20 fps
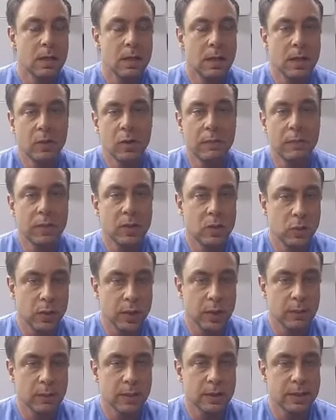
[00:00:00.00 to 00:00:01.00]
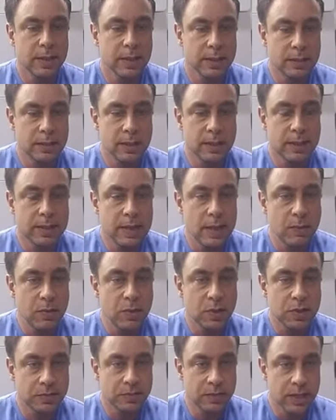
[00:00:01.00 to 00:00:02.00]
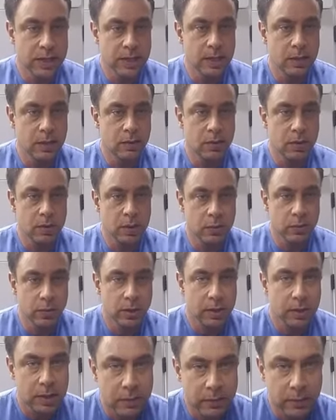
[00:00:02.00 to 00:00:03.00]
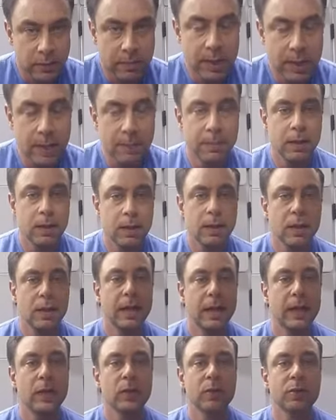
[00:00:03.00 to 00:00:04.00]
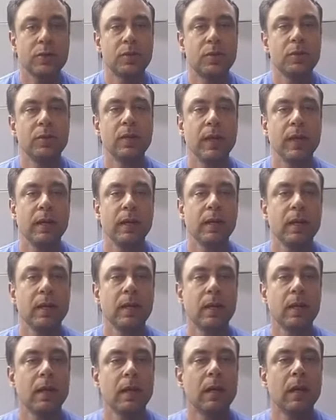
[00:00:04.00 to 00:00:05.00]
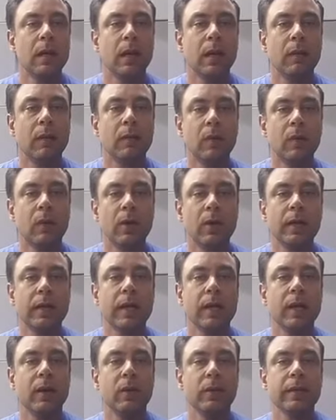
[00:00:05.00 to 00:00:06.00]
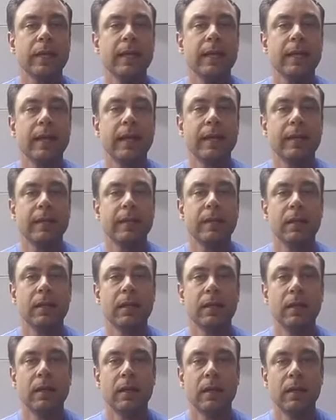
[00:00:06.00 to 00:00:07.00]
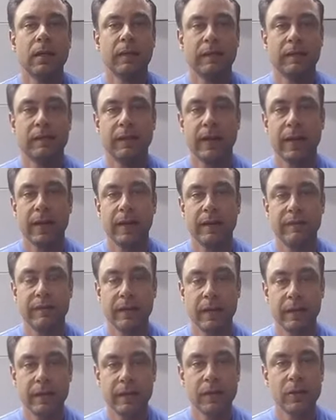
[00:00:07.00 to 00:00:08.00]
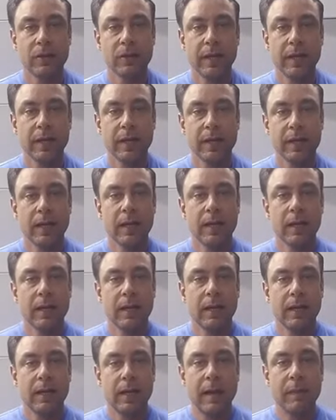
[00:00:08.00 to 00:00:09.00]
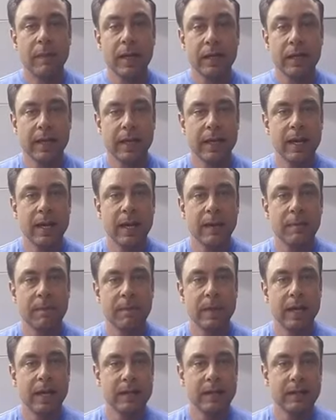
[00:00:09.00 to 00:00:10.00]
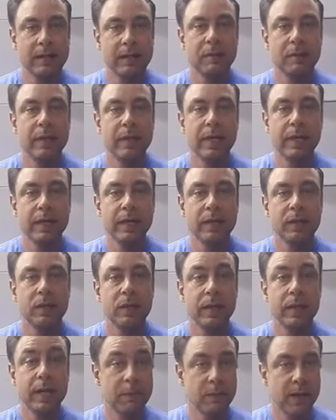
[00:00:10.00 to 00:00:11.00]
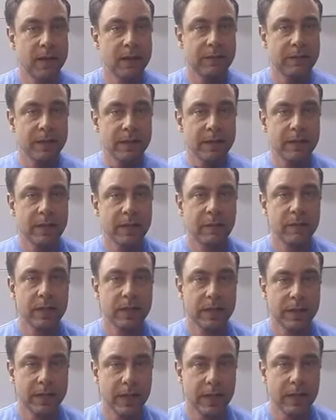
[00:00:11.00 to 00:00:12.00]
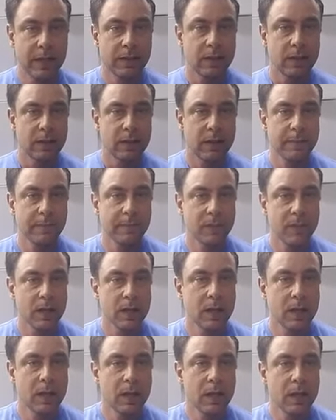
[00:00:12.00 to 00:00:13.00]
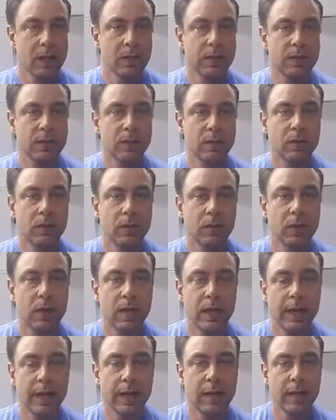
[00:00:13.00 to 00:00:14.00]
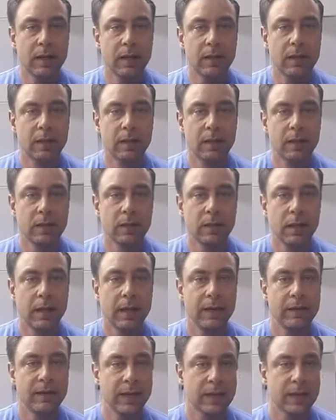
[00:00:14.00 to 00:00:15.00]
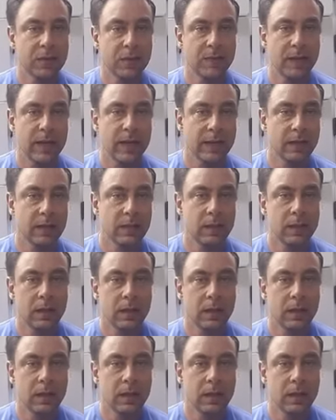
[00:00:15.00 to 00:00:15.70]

wouldn't be too worried about that. The same goes for eating around the workouts of the people, like yours truly. Working out at like 5:30 and not getting up at 3 to eat breakfast. I'm just not, okay? So I have like sort of